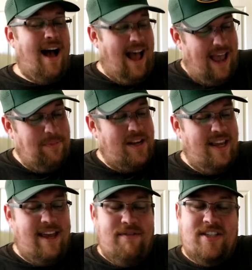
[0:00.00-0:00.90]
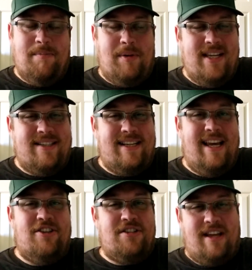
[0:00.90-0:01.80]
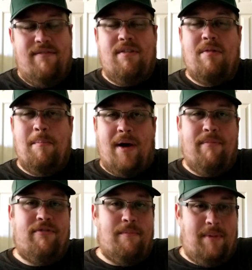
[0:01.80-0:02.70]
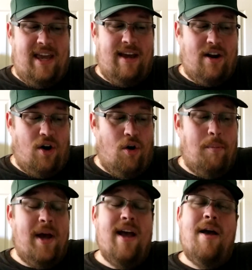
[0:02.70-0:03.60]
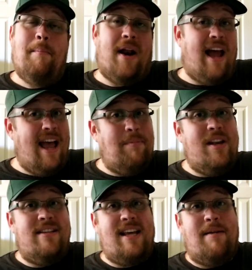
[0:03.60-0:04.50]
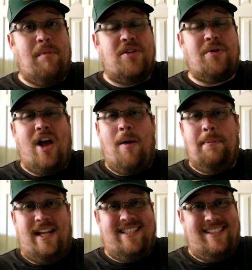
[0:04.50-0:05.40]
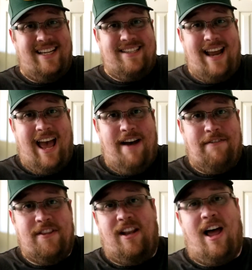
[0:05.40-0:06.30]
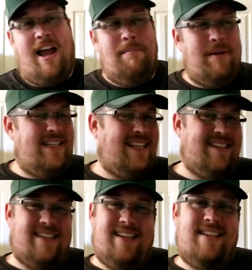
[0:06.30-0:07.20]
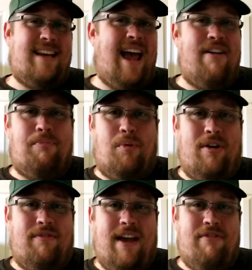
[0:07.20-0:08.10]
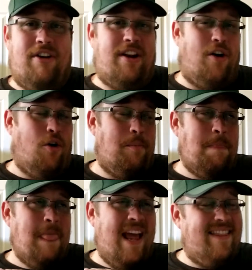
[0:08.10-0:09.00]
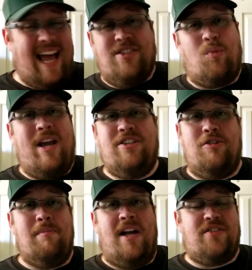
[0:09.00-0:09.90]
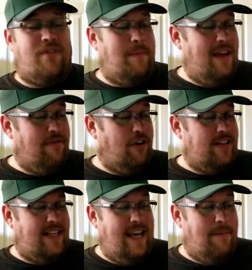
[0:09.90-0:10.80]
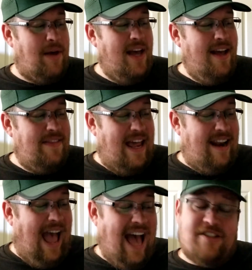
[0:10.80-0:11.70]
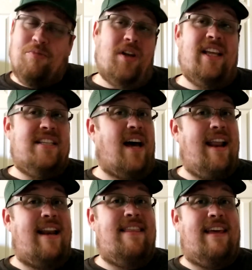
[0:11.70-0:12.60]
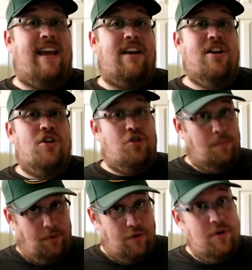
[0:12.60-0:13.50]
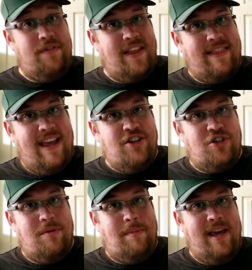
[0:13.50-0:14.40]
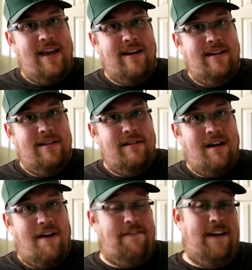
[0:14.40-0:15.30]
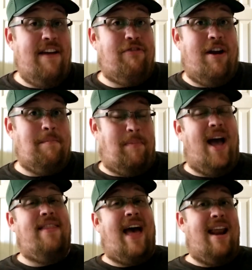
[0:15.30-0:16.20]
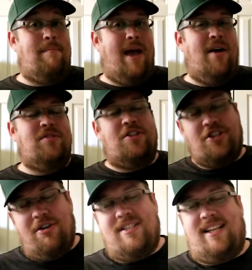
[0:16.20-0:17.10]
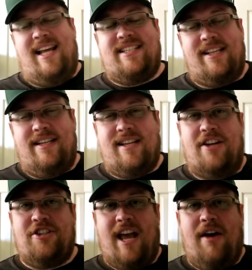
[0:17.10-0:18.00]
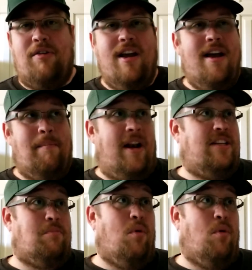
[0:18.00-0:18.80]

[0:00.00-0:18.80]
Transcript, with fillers: I am going to give it to B C, just give them the bump from being at home, but I am going to take Montreal plus six and a half on the line. B C's a six and a half point favorite at home. That's way too much for me for a team that hasn't really done anything to prove that they should be a favorite by that amount. Sure, it's less than a touchdown, but it's